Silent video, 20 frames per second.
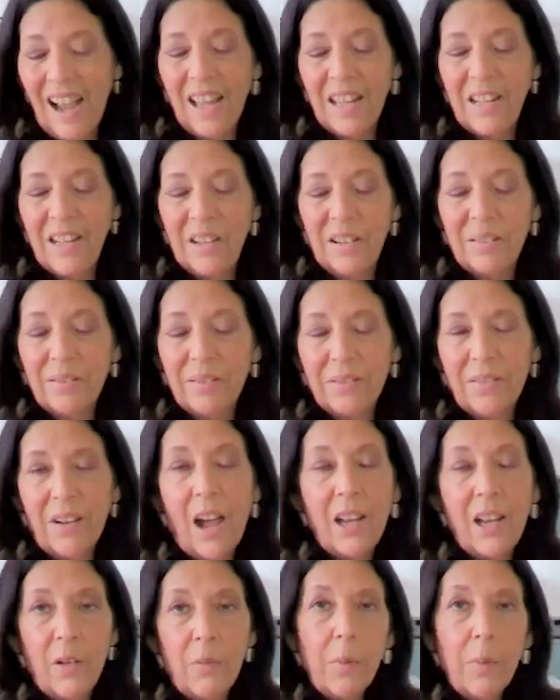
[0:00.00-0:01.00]
kind of.
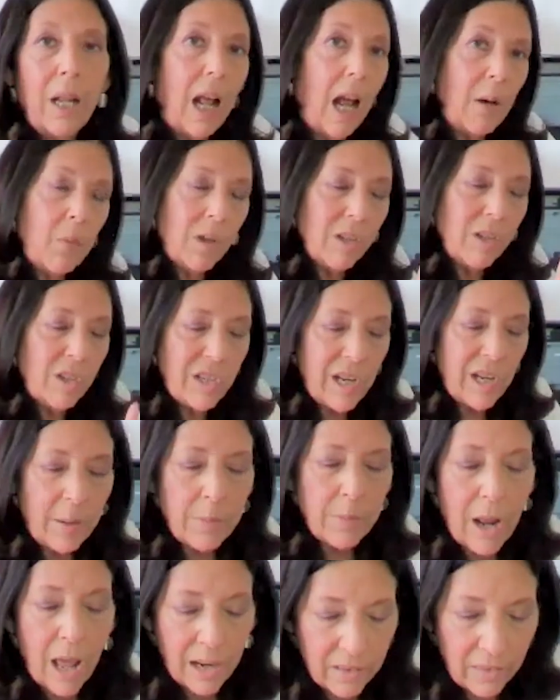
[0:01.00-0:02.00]
But I will say
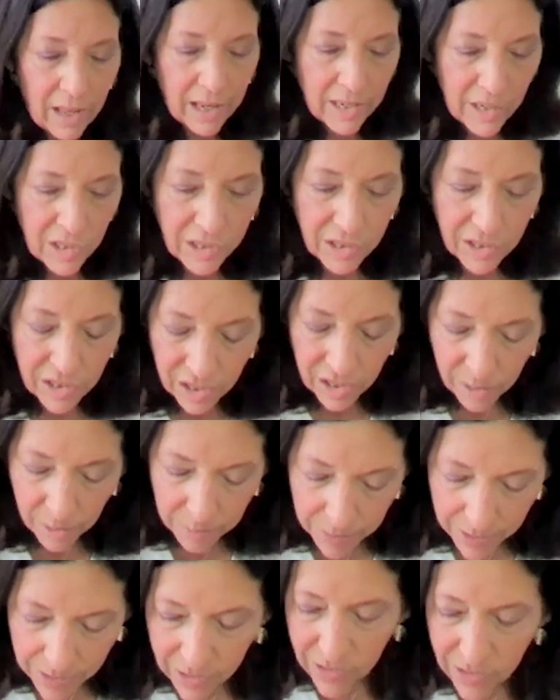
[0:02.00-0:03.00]
I'm not a licensed
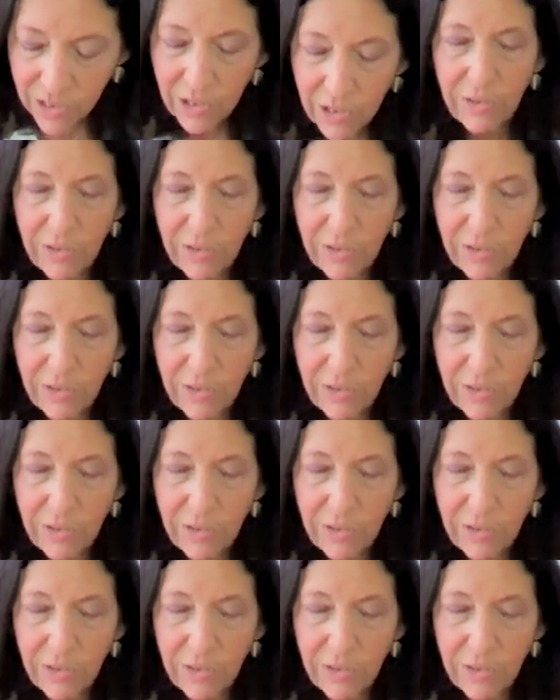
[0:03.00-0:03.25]
therapist, so